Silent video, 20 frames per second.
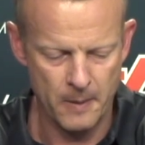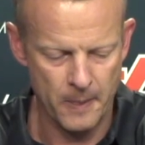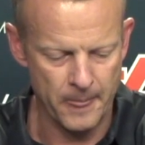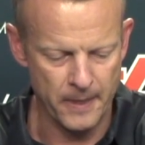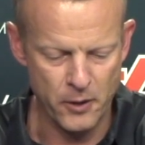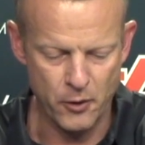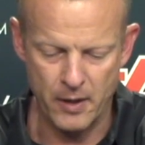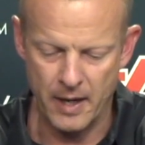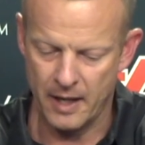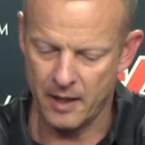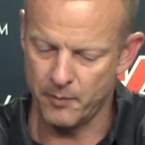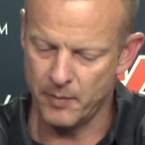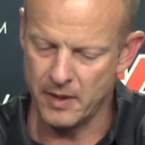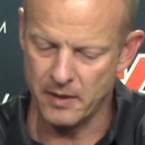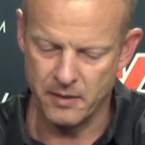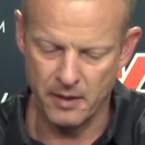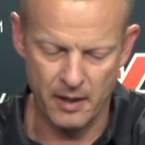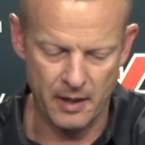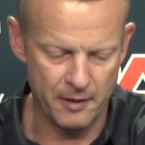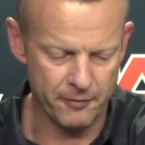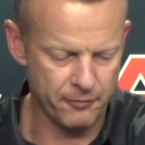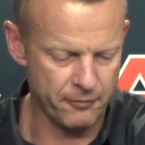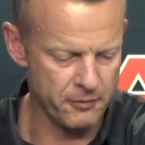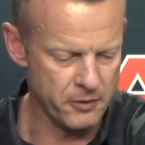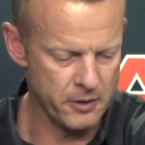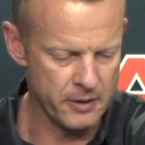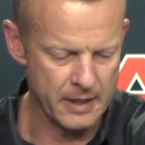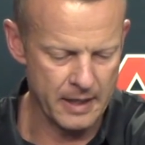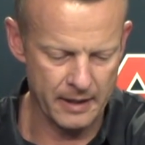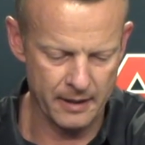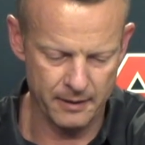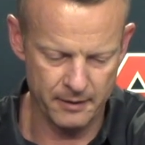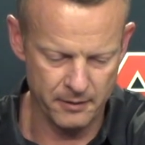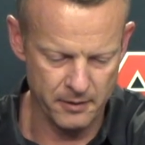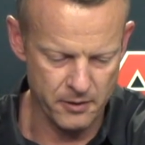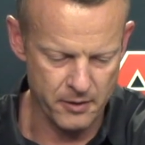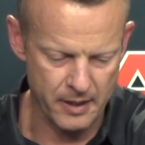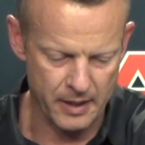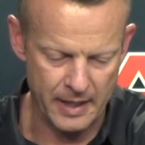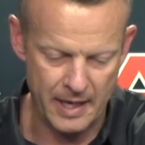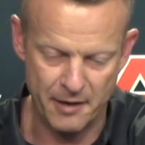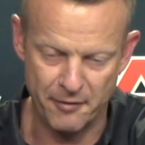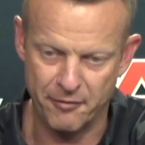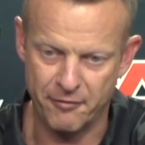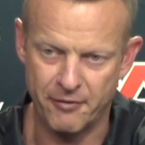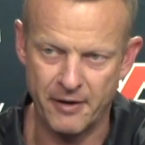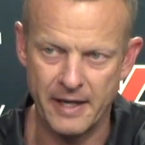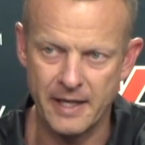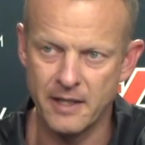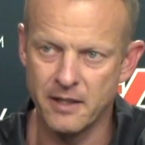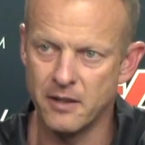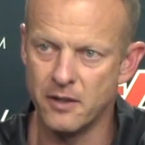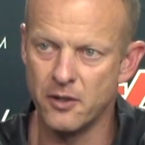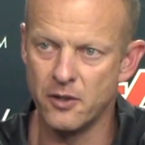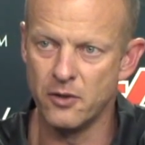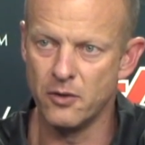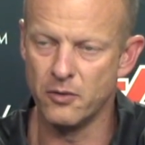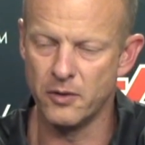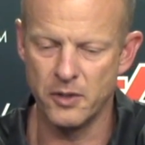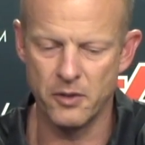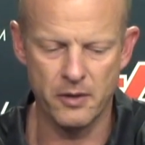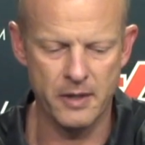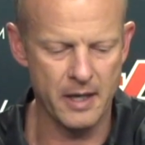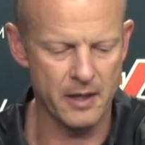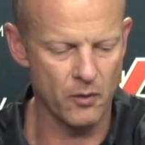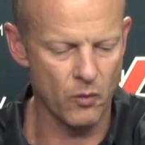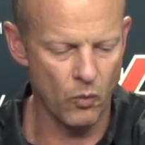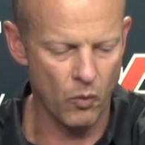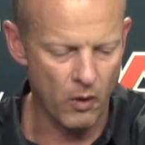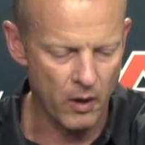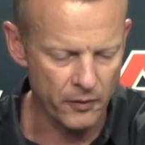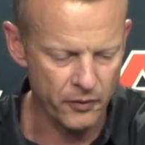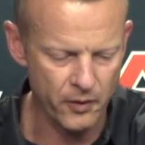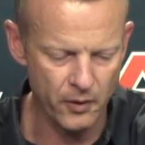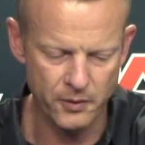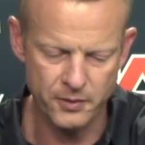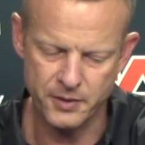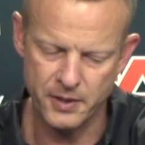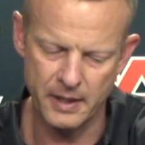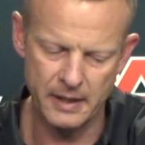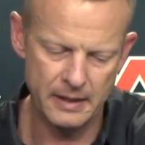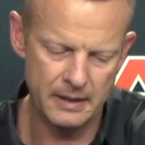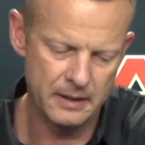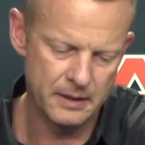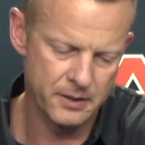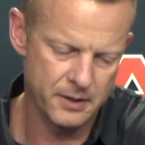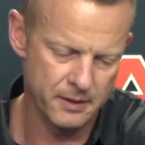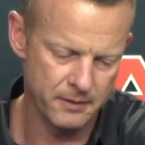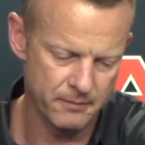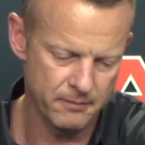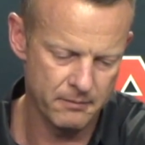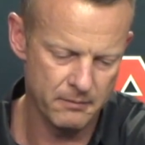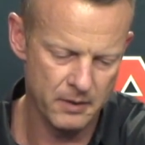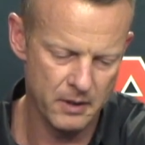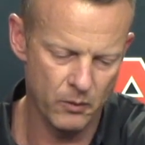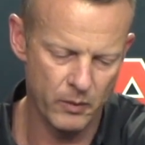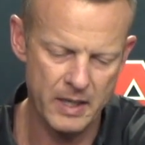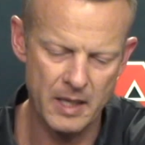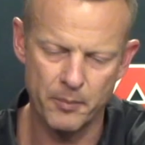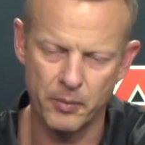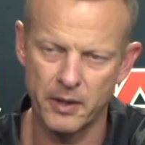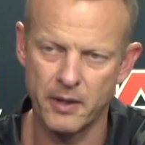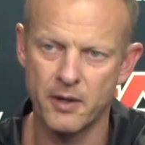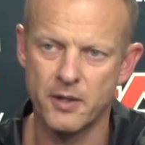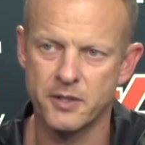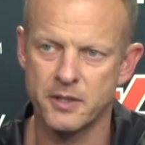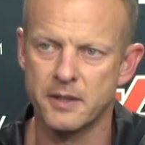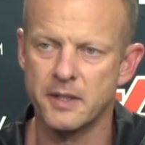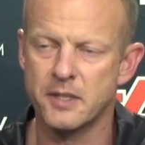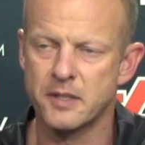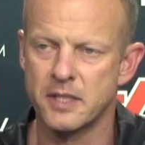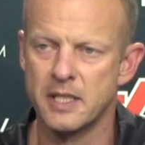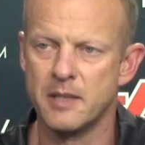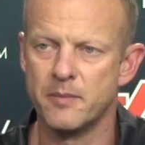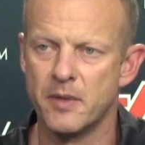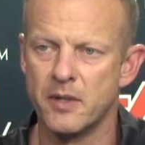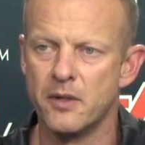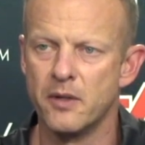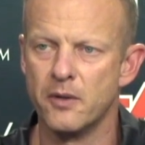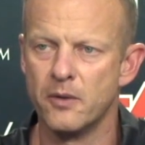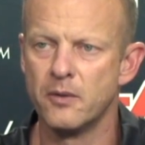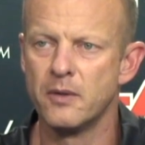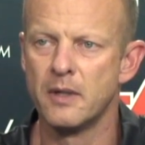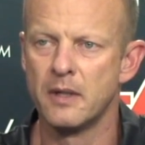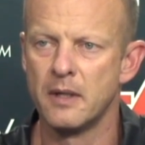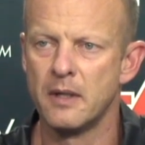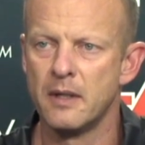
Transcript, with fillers: you got to be tough. You got to you got to have fight in you, and you got to want those things. And you know, we got players on this team that do.